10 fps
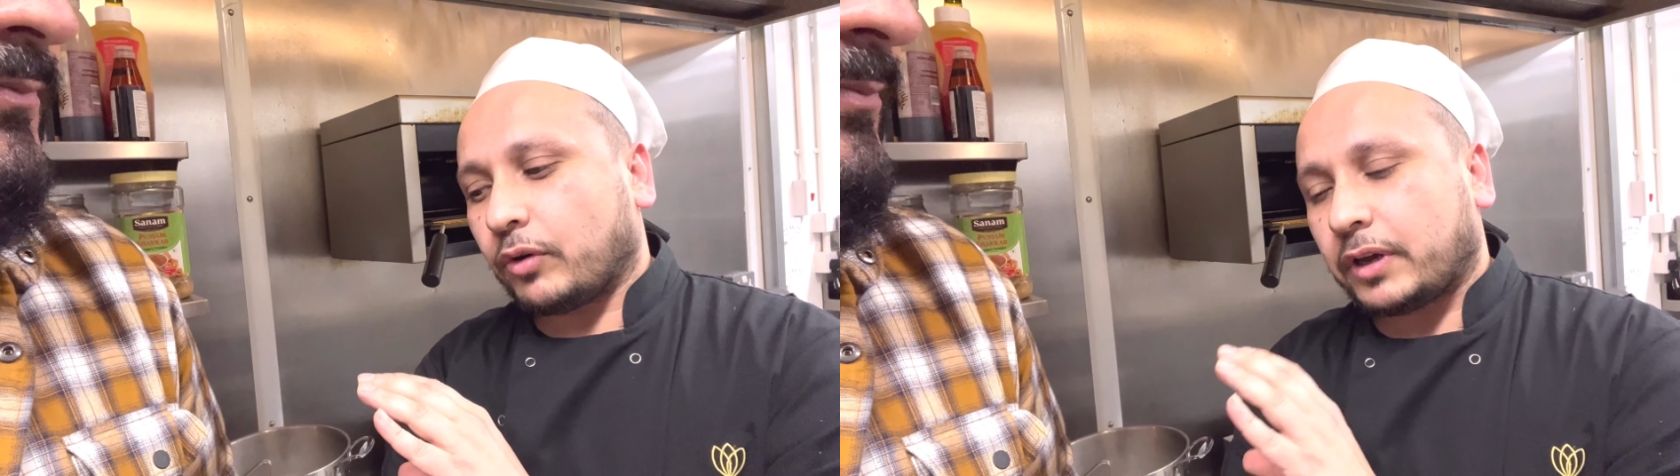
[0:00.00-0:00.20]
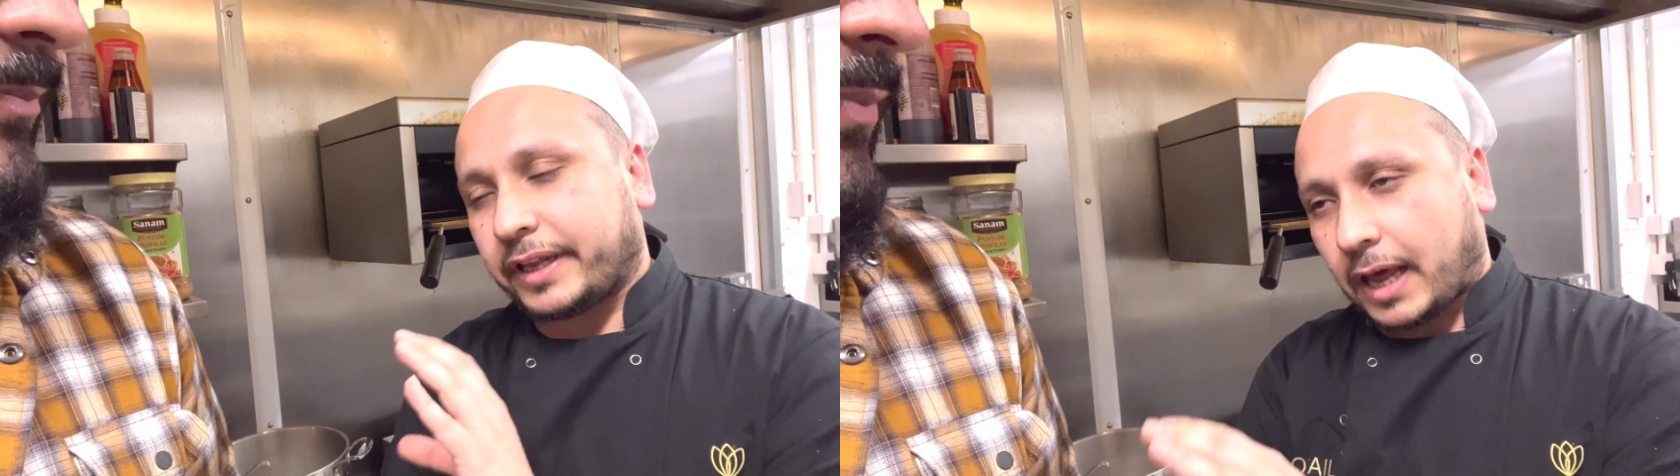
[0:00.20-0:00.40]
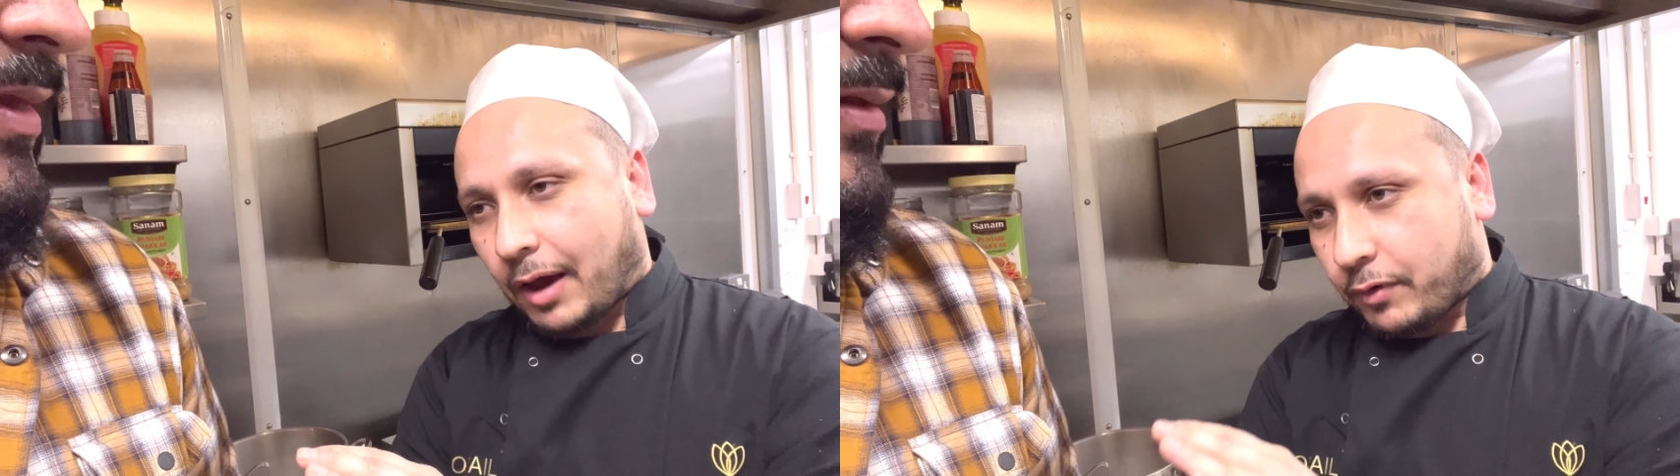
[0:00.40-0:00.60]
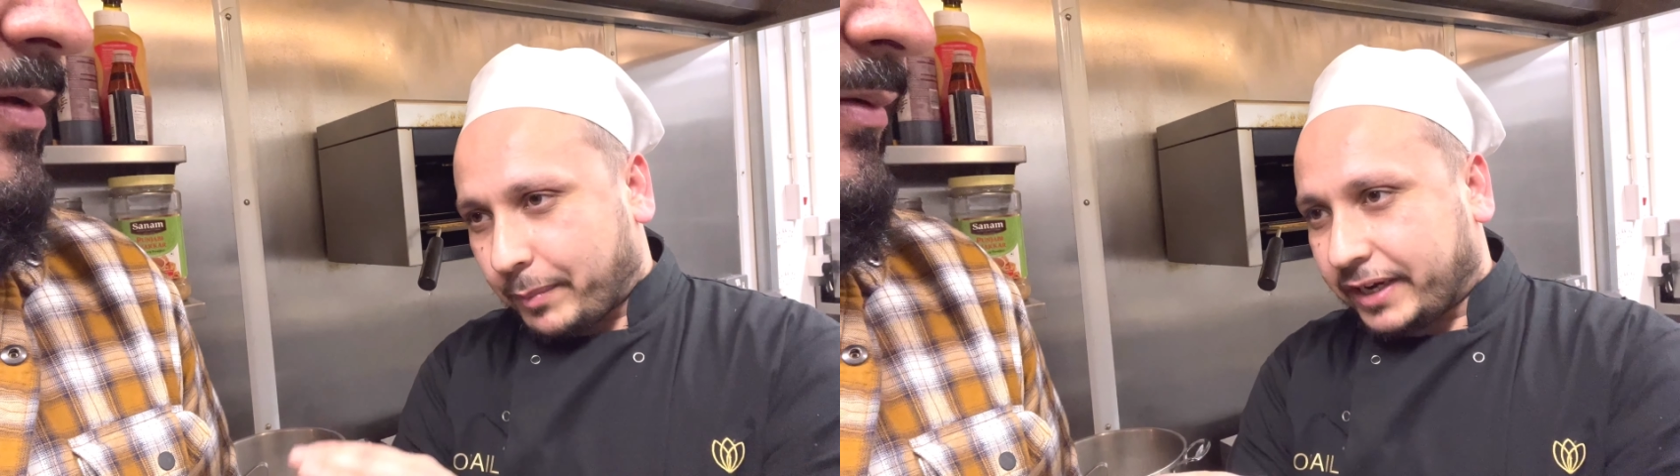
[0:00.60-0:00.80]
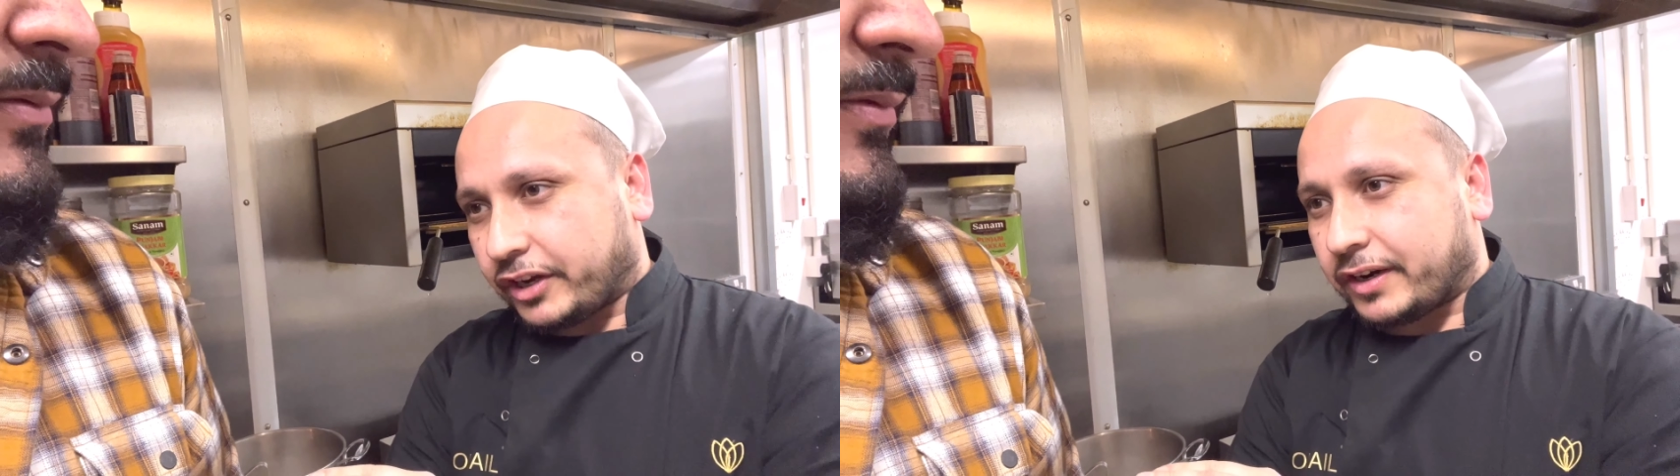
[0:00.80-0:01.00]
in our
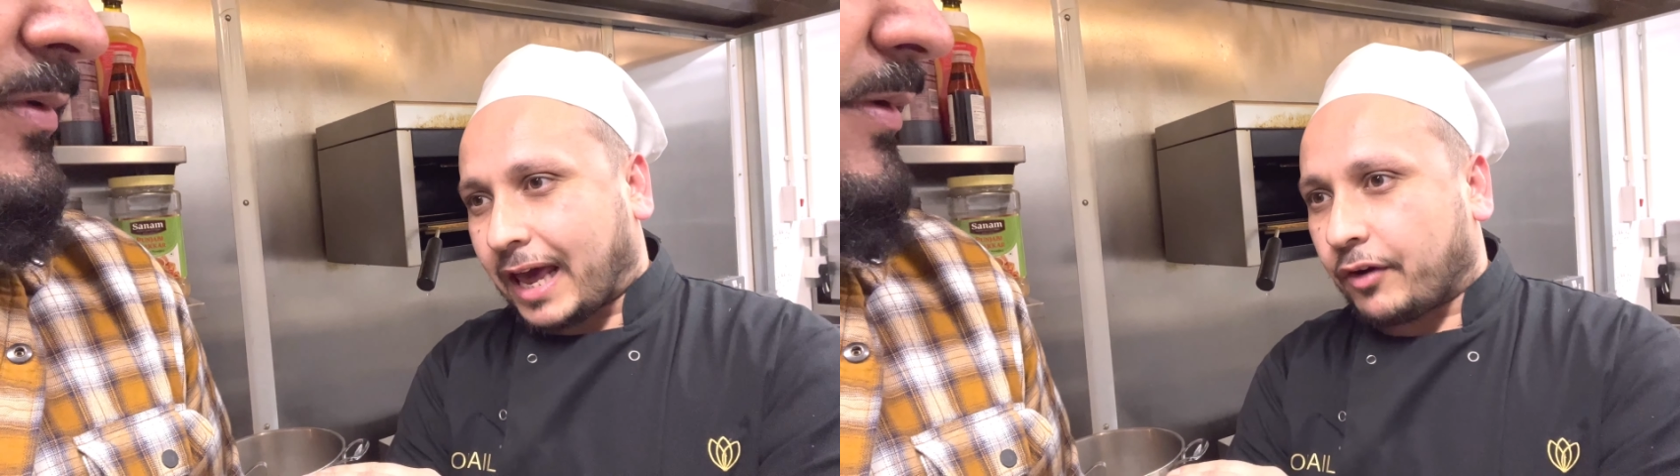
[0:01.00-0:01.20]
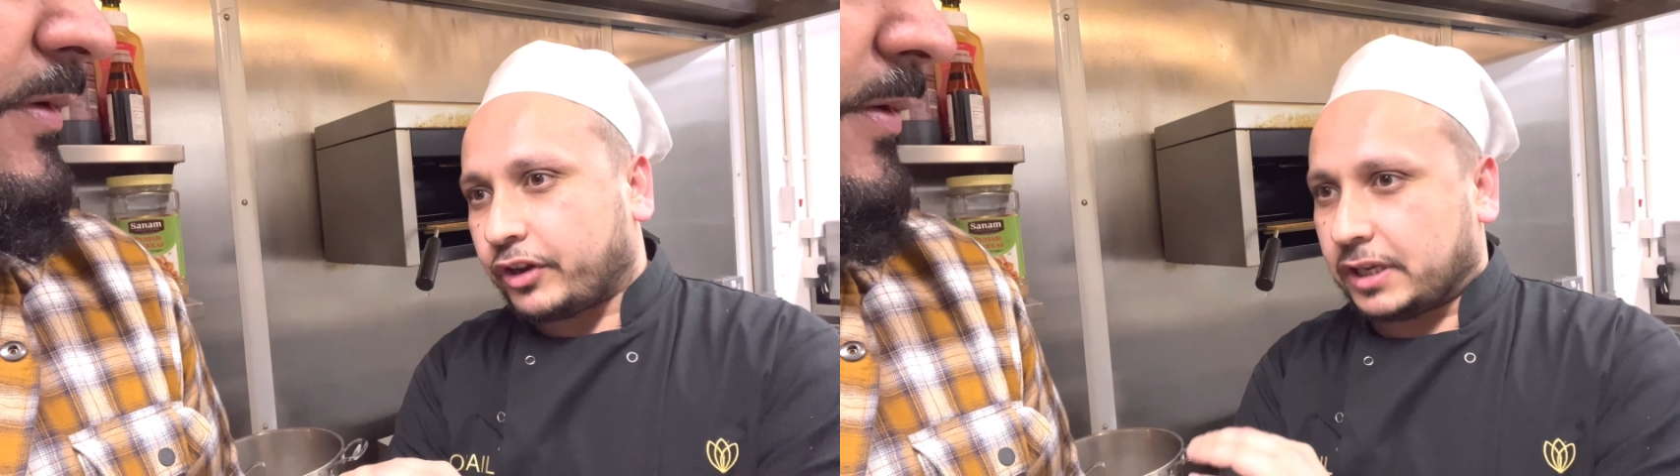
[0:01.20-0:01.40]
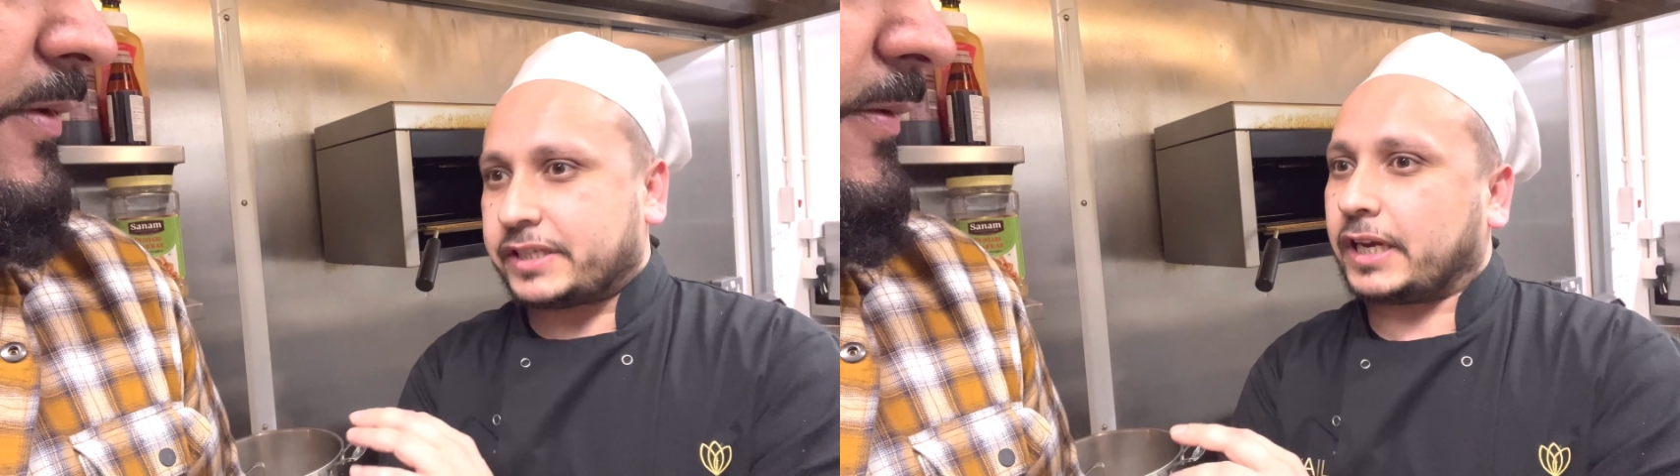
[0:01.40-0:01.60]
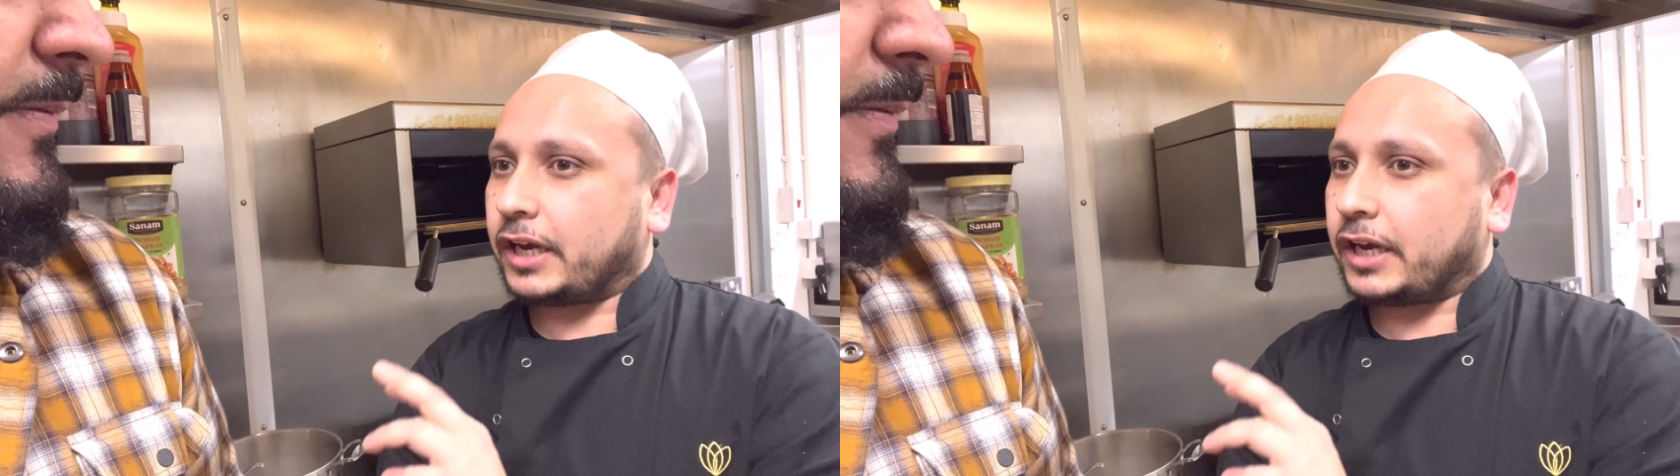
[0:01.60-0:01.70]
menu now you'll see